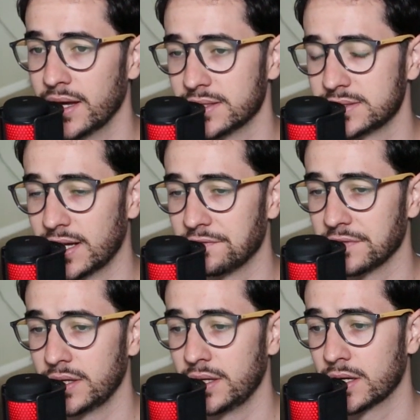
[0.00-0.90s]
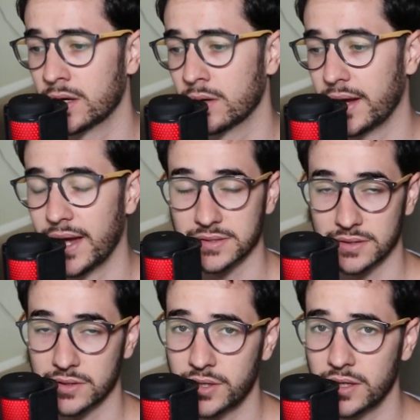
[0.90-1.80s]
It's definitely you know has a
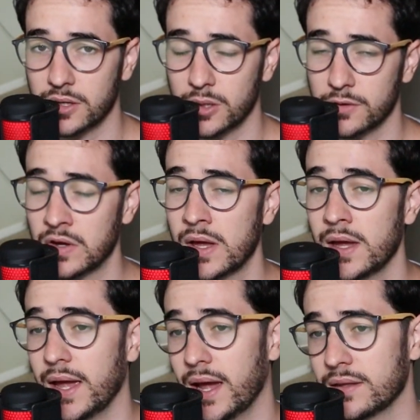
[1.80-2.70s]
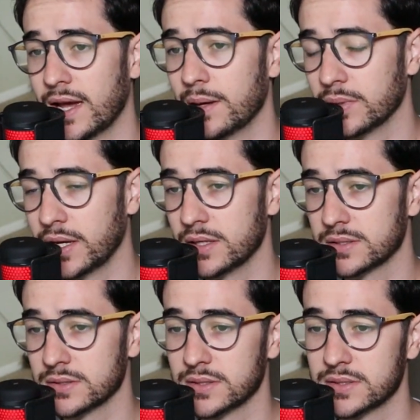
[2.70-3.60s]
learning curve, and the
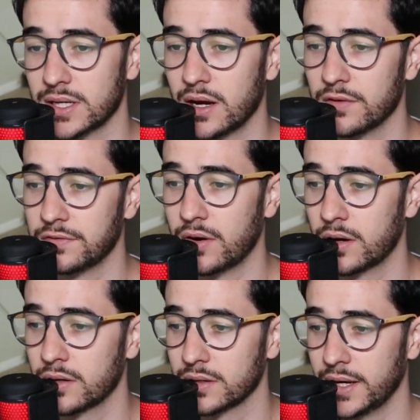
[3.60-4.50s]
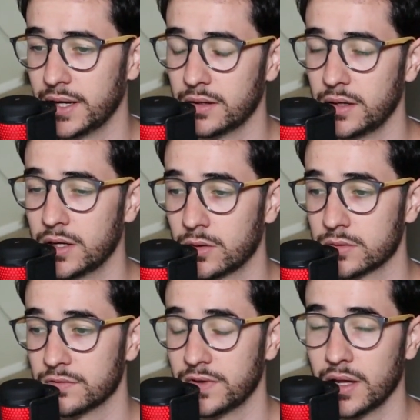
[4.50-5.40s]
applications itself aren't like you know
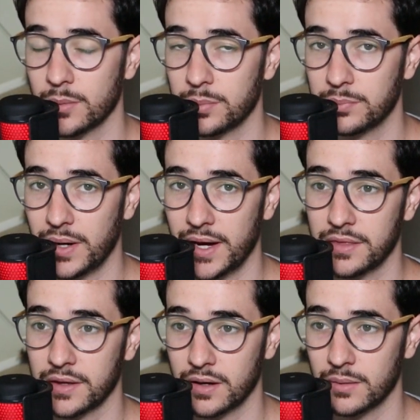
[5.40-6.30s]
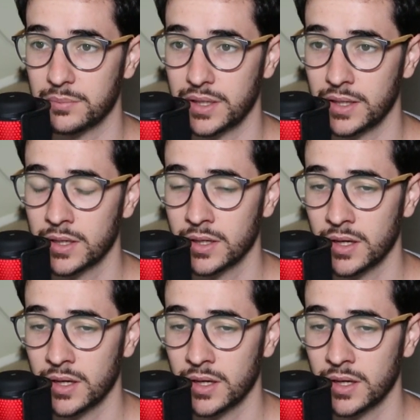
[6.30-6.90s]
developed by the company.